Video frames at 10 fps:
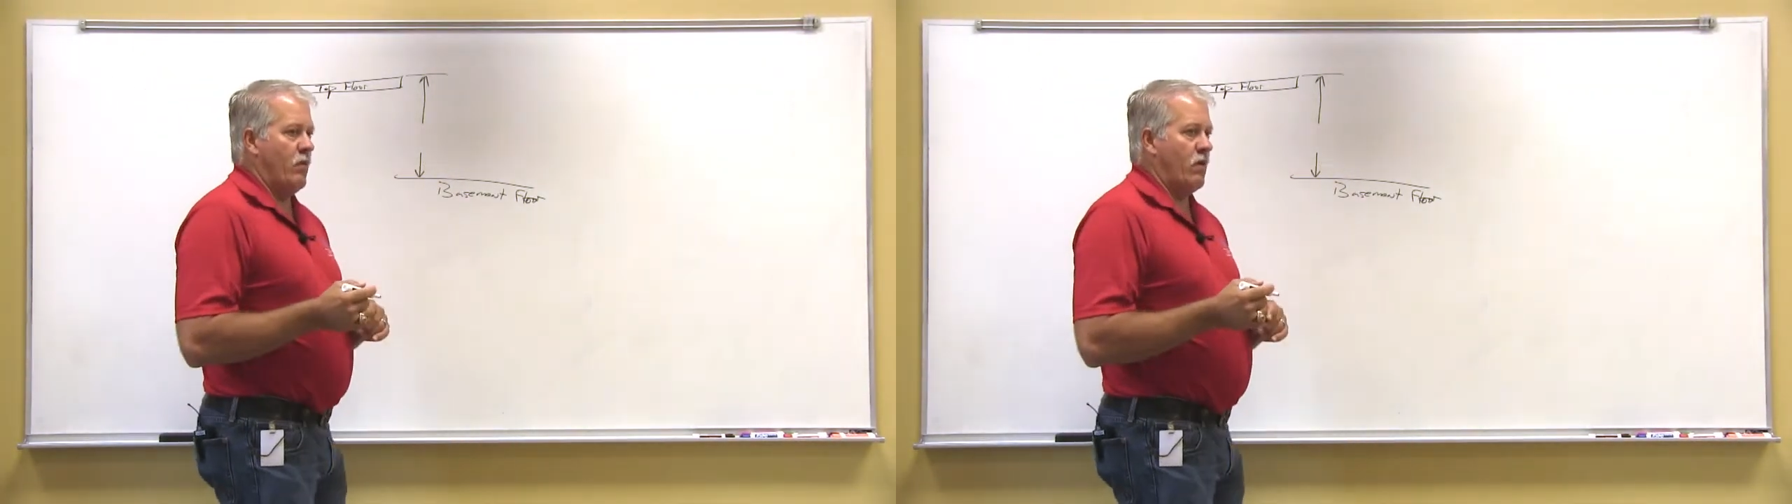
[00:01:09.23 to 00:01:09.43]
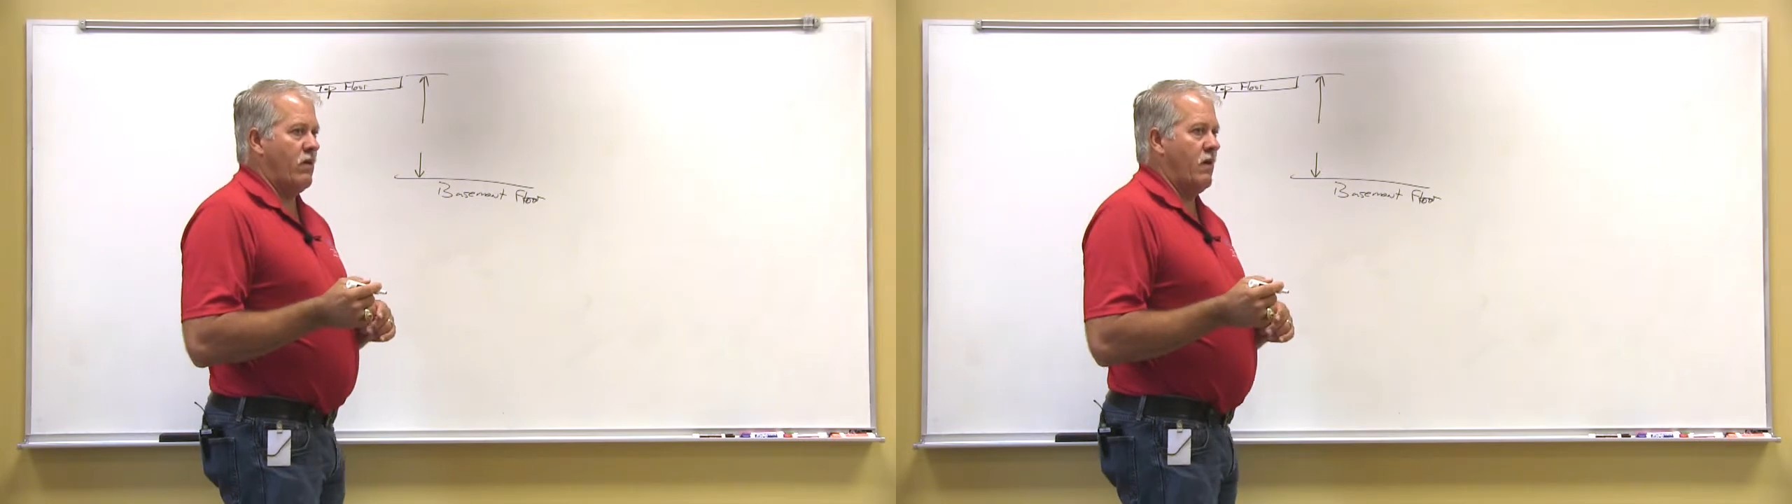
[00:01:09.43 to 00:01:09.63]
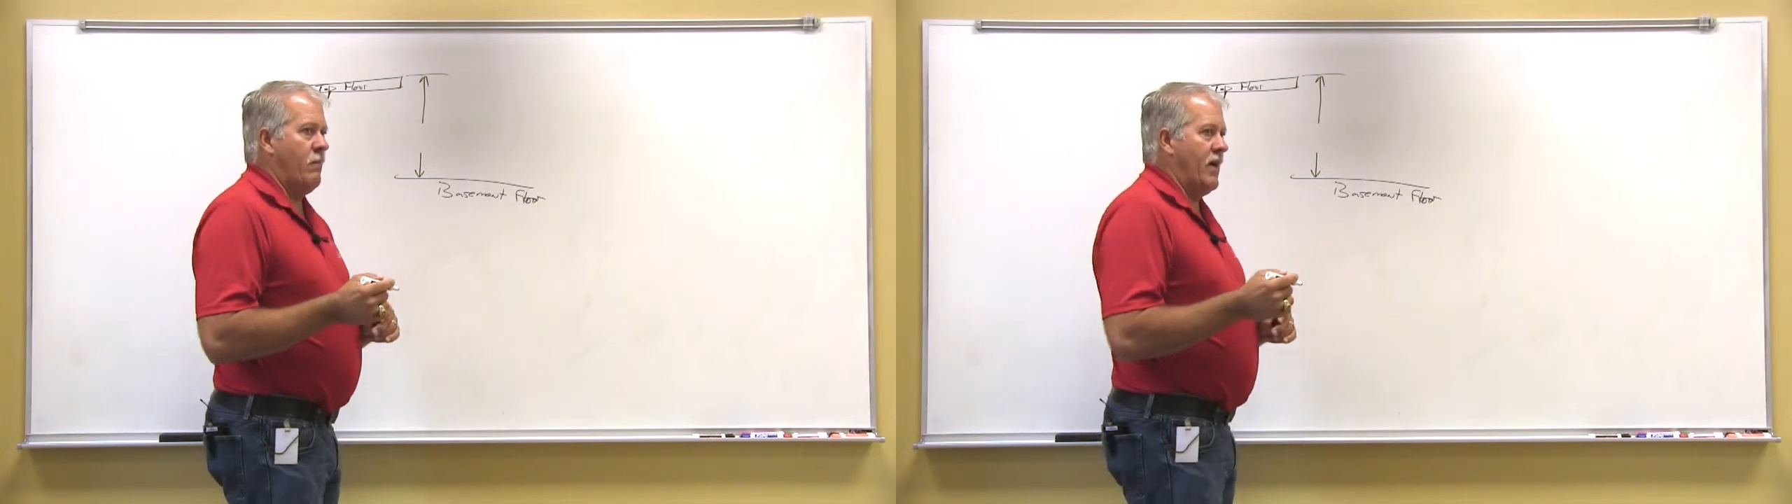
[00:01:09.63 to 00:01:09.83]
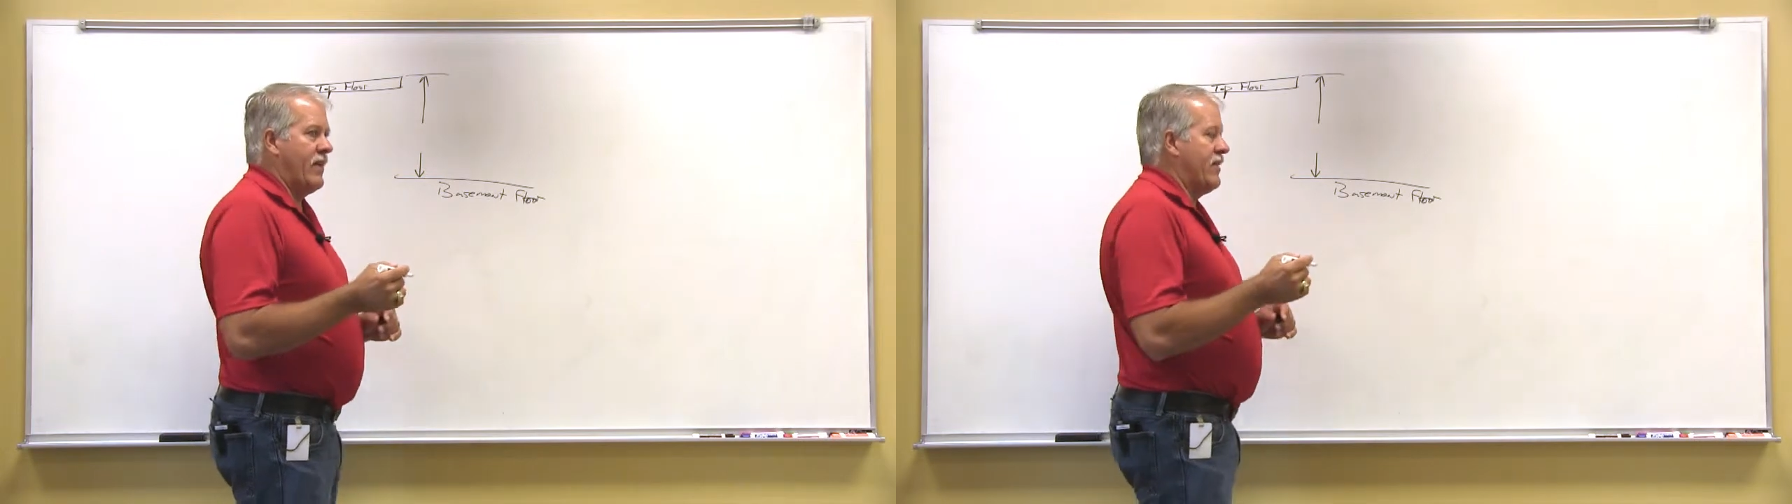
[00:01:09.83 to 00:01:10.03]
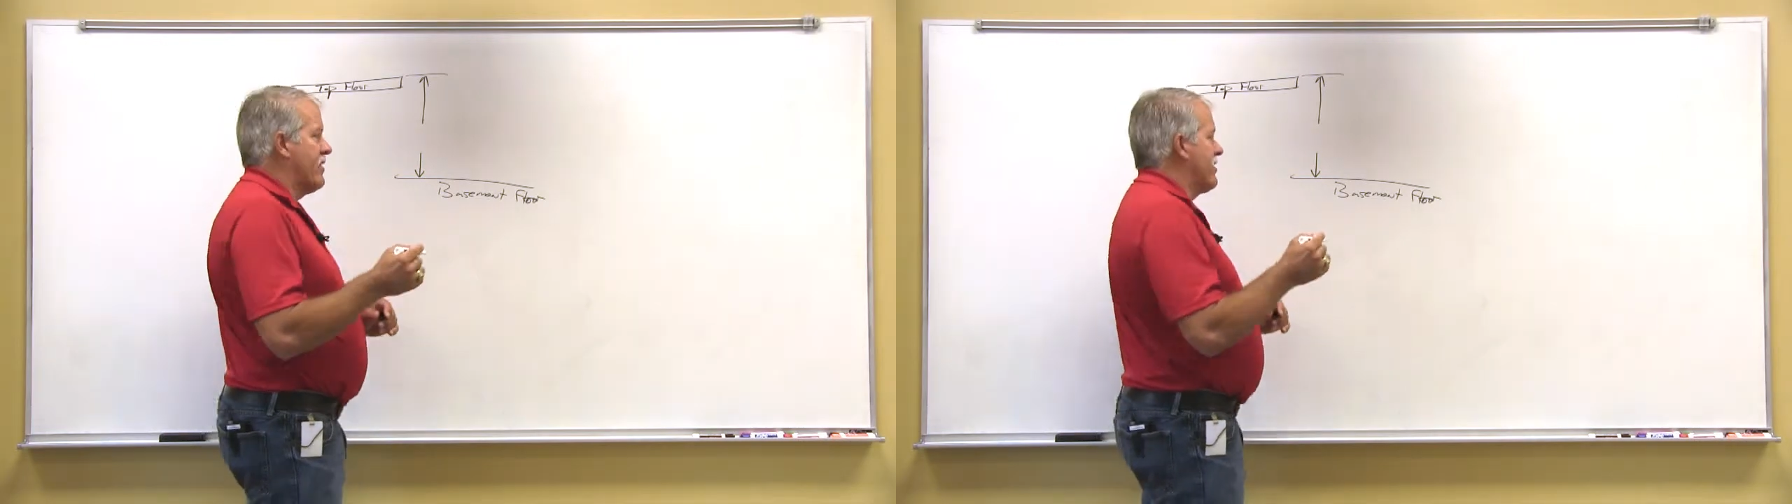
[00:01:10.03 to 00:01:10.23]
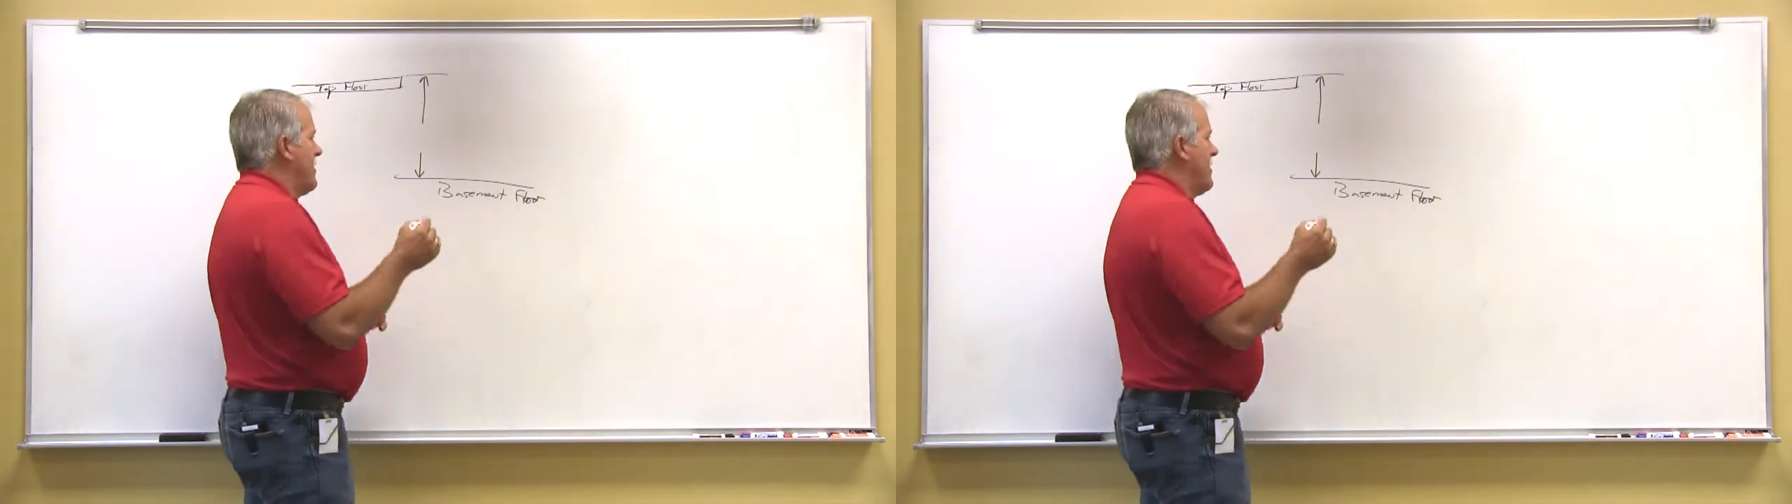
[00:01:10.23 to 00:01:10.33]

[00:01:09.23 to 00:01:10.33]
we're going to make this